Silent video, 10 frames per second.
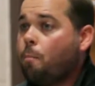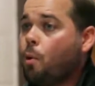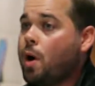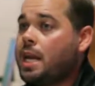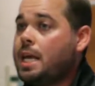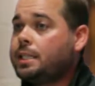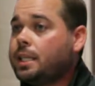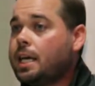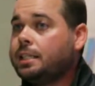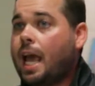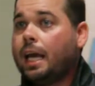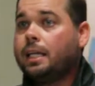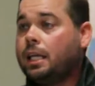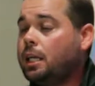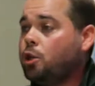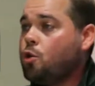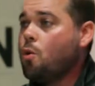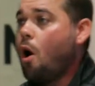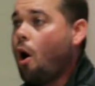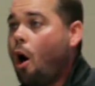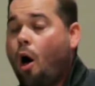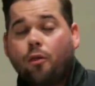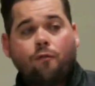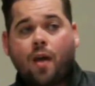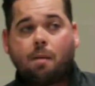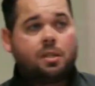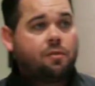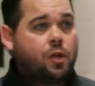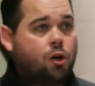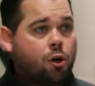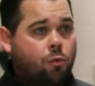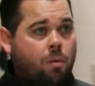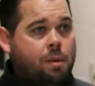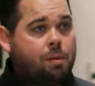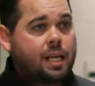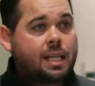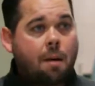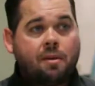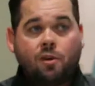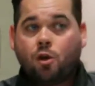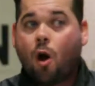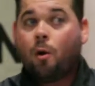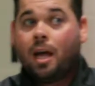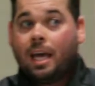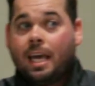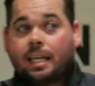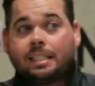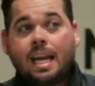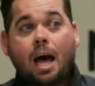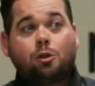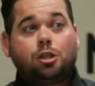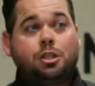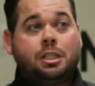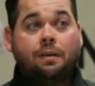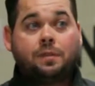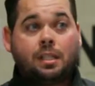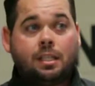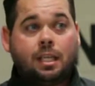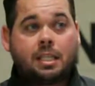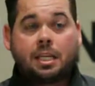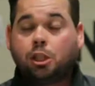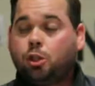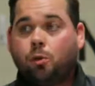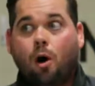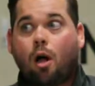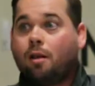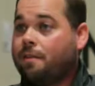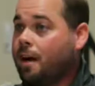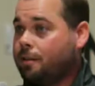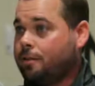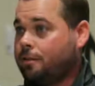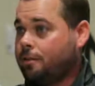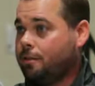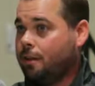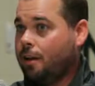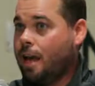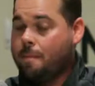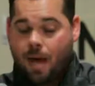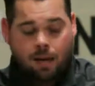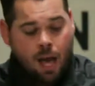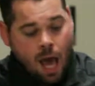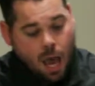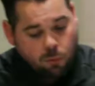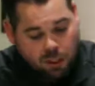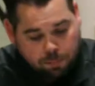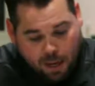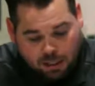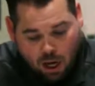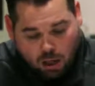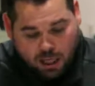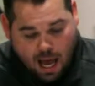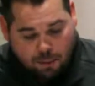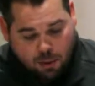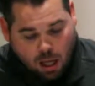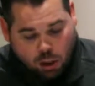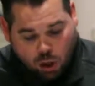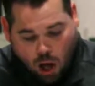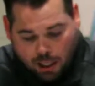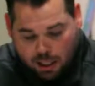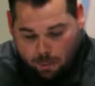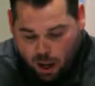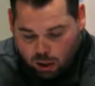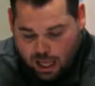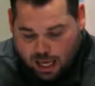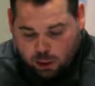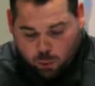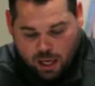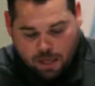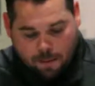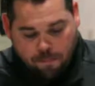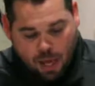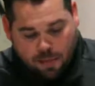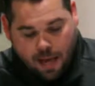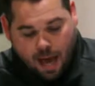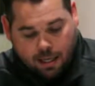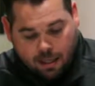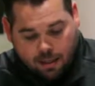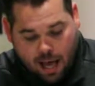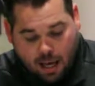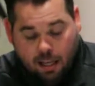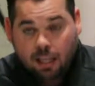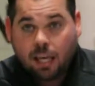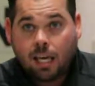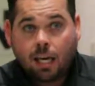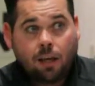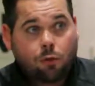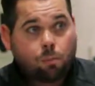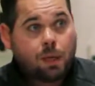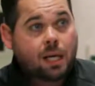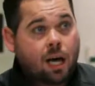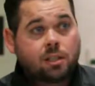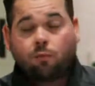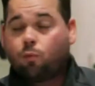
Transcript: But when he says, and in you all the families of the earth will be blessed, how many of you know he has now shifted the attention to all of us? Amen? And we spent our time talking about last week that, that he, because